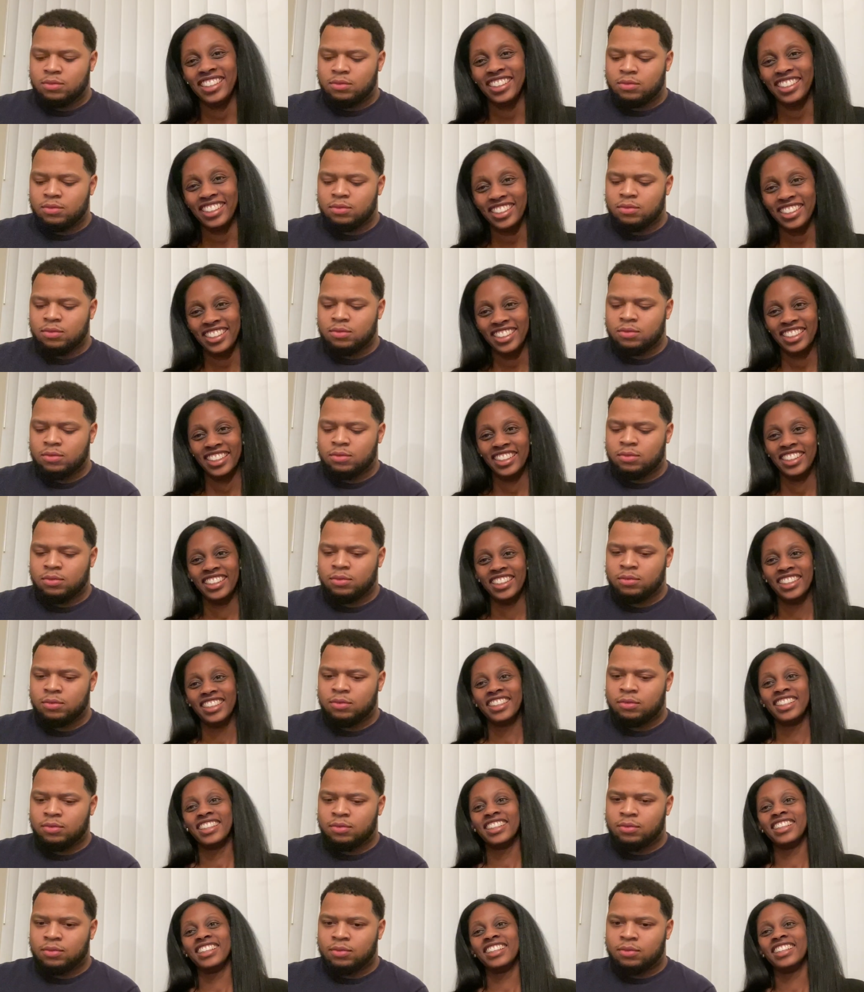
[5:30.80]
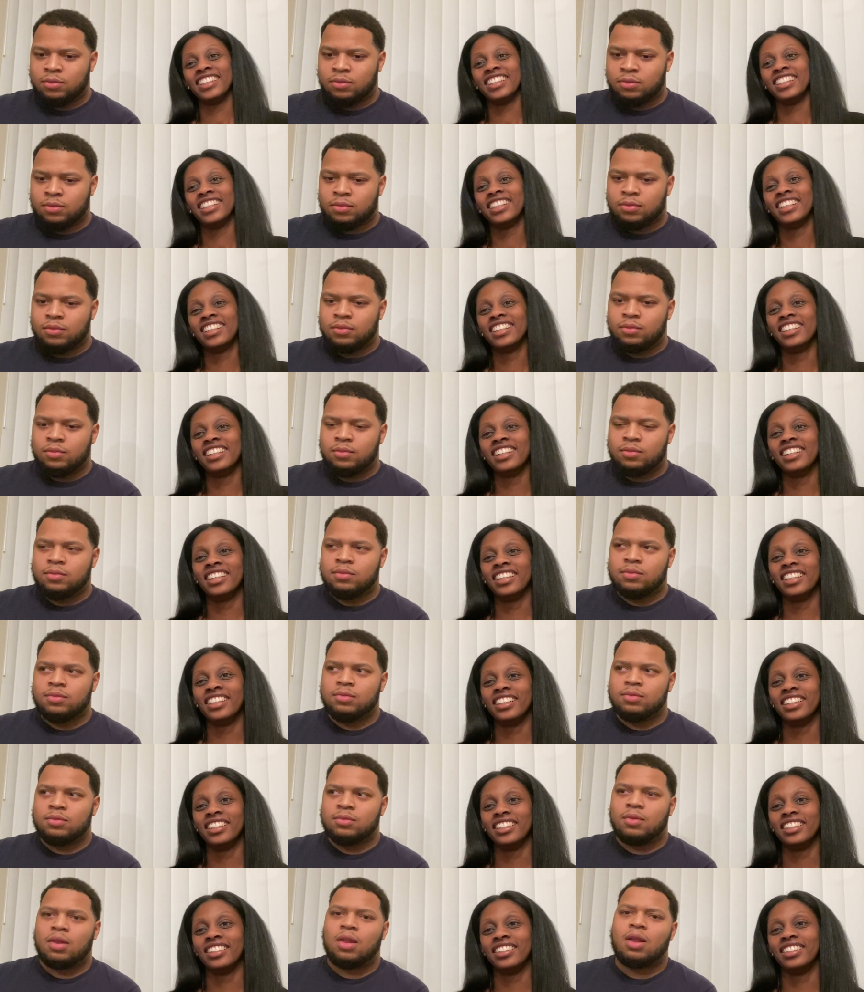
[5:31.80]

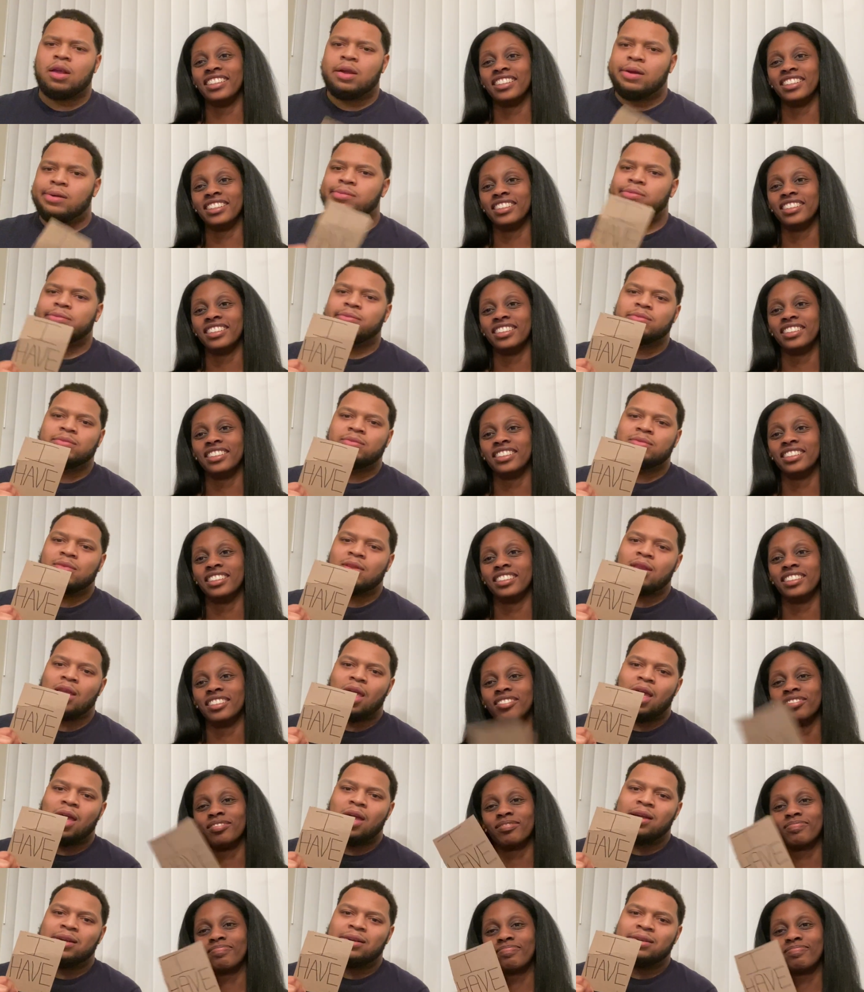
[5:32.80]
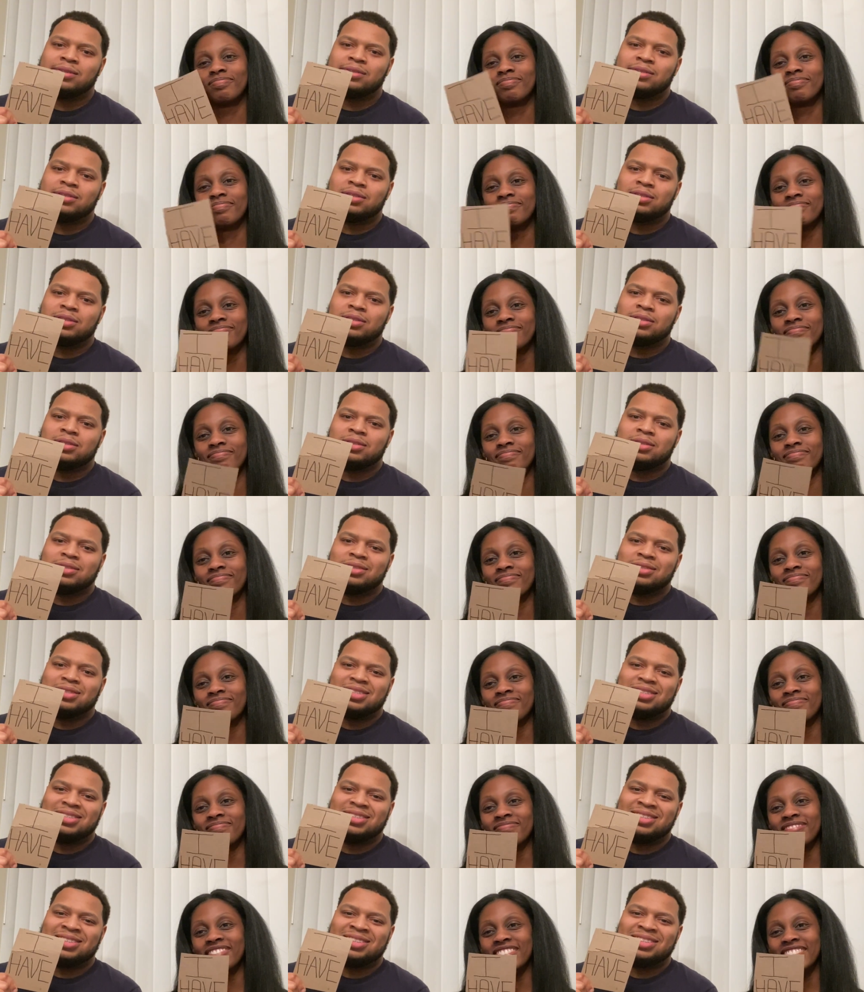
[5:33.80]

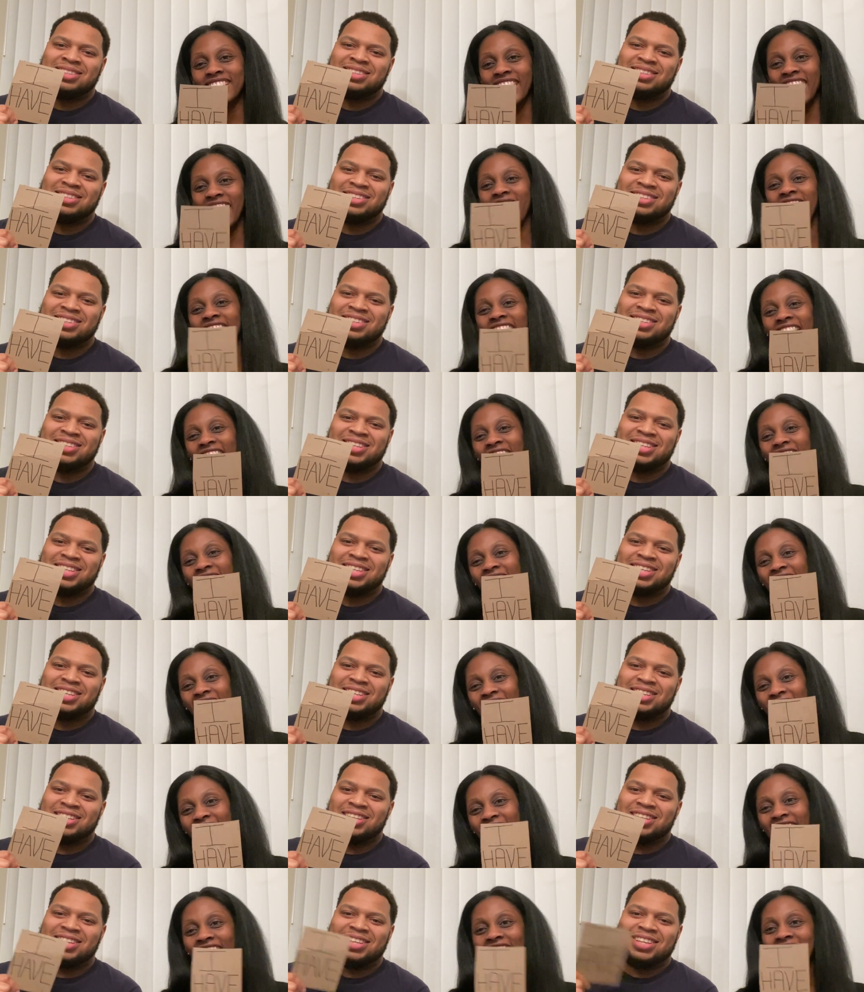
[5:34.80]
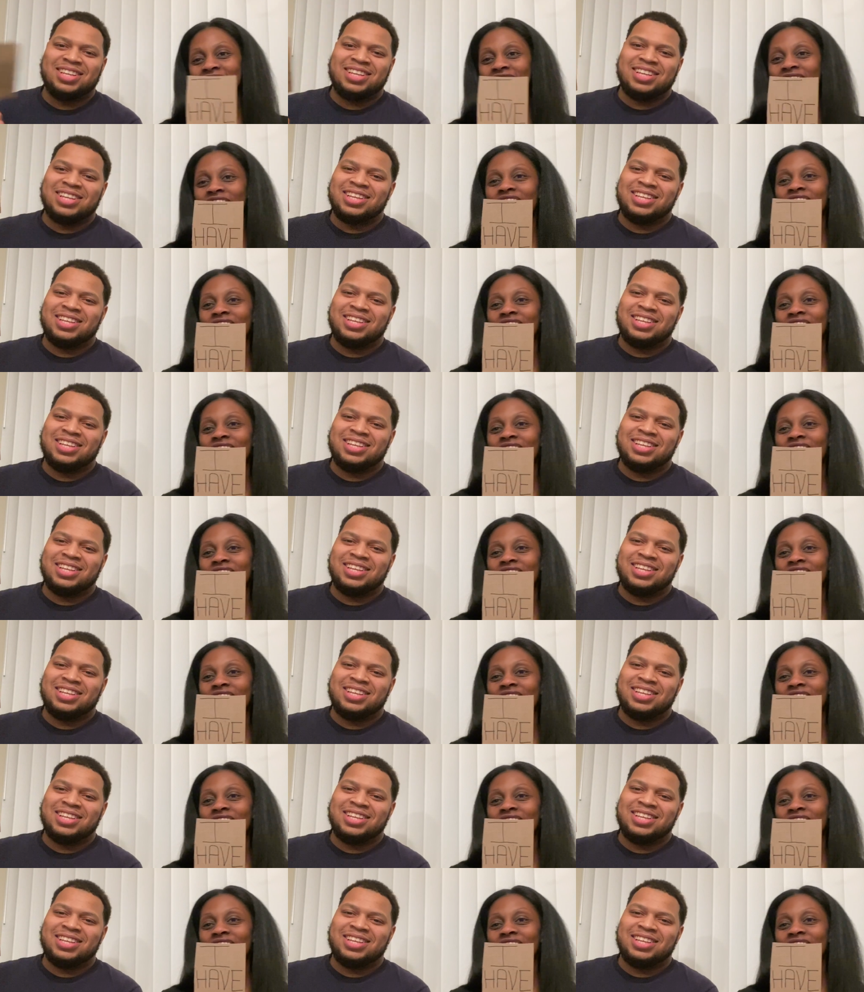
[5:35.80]
(no one is talking)